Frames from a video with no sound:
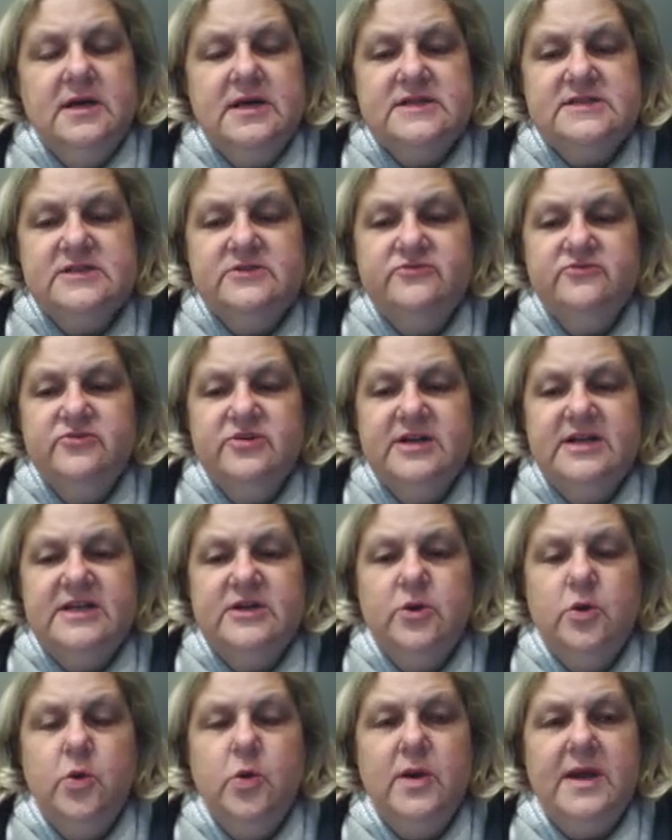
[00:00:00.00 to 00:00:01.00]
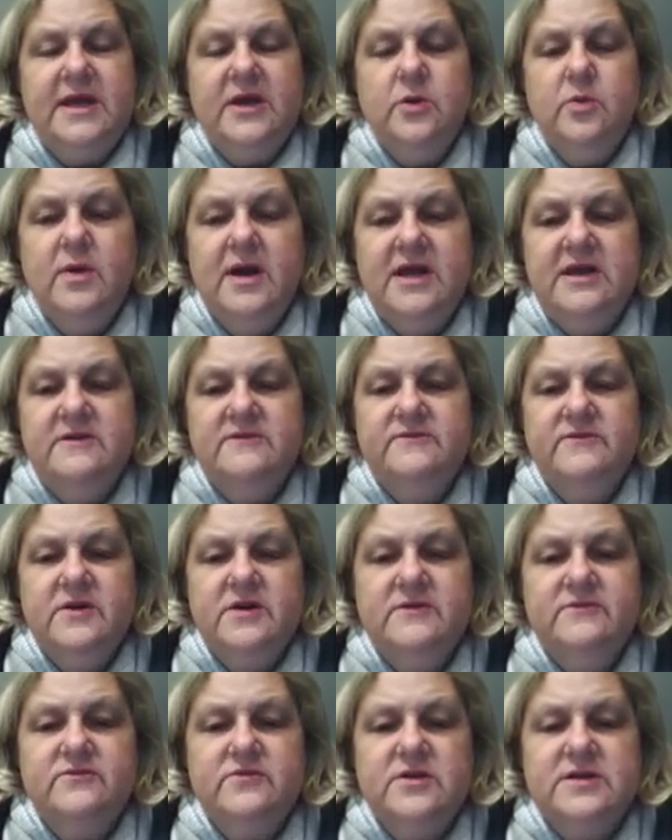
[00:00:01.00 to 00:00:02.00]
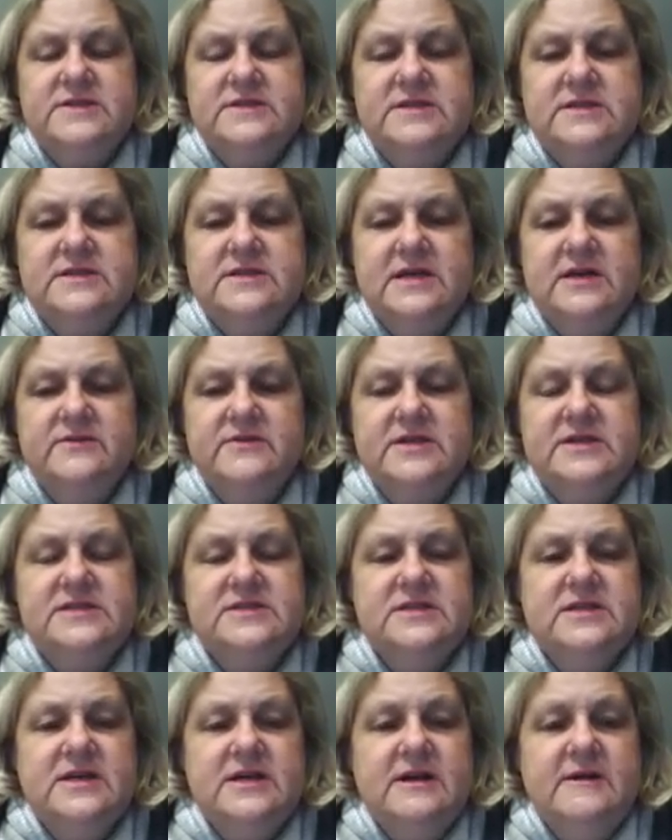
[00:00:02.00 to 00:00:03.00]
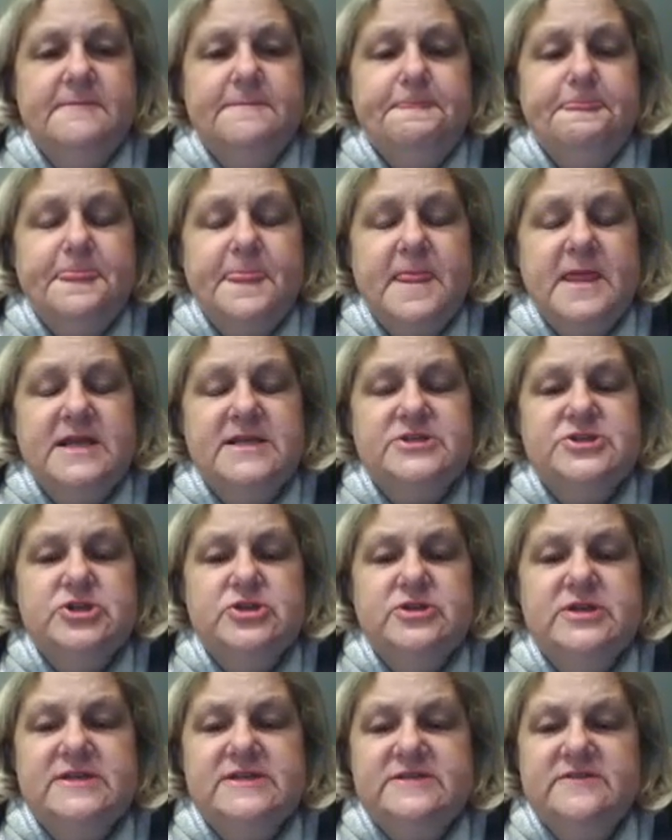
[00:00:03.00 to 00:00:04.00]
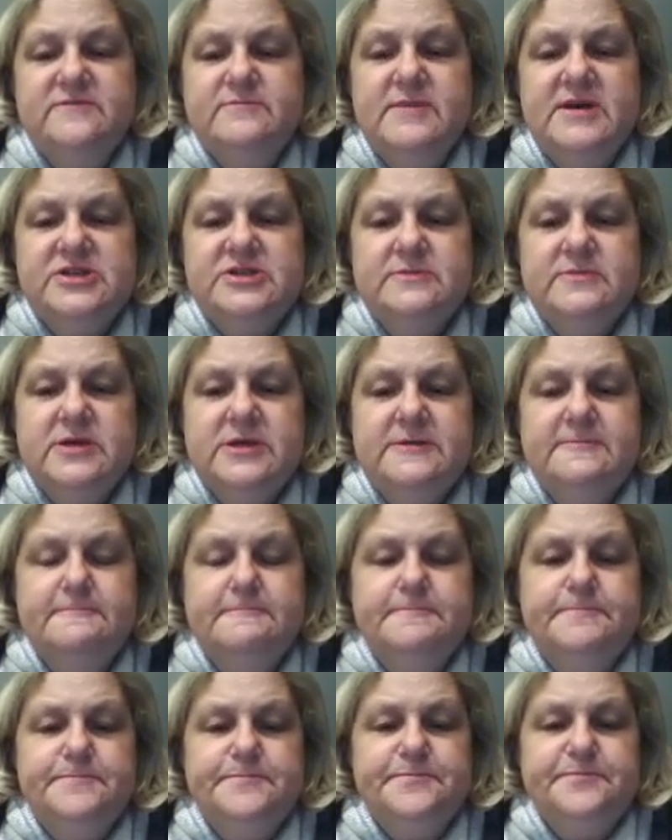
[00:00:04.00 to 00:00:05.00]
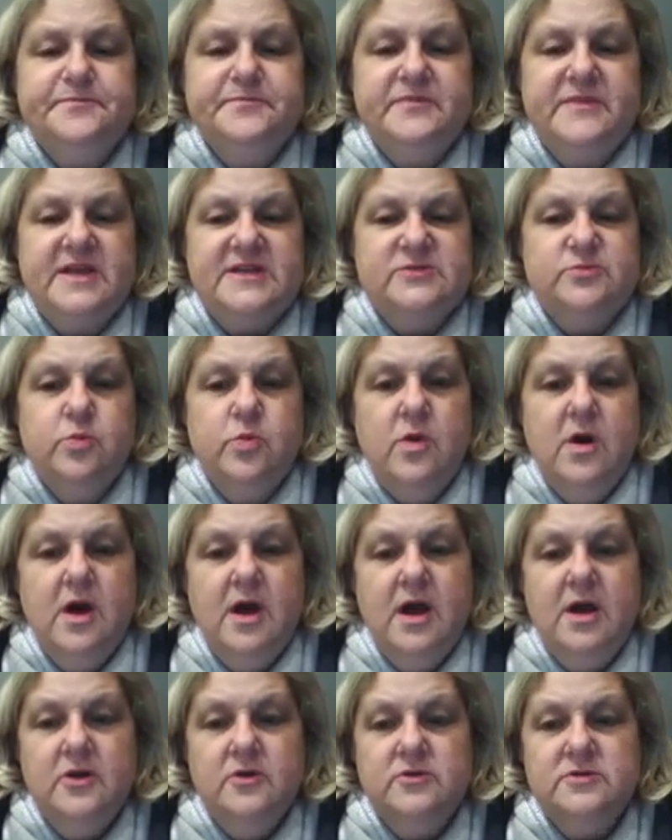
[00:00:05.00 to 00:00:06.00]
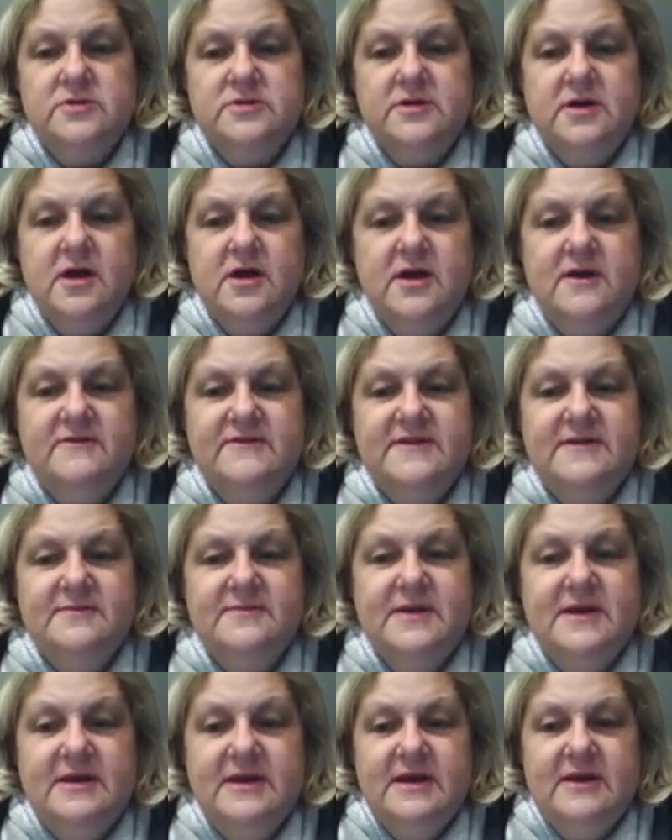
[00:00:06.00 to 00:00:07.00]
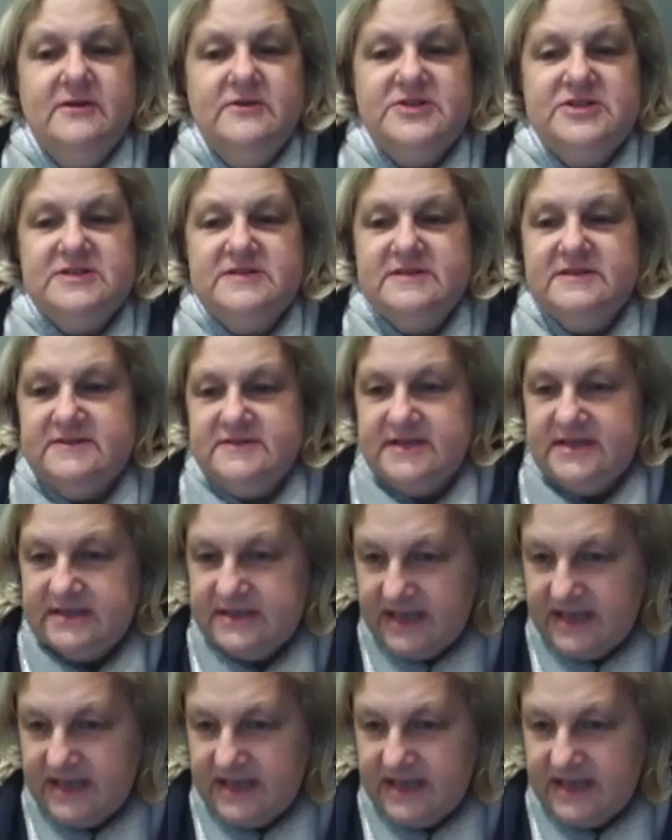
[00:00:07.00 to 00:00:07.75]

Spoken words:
a really quick way of writing down these units of measurement. That's wild. Look at her she's sitting there.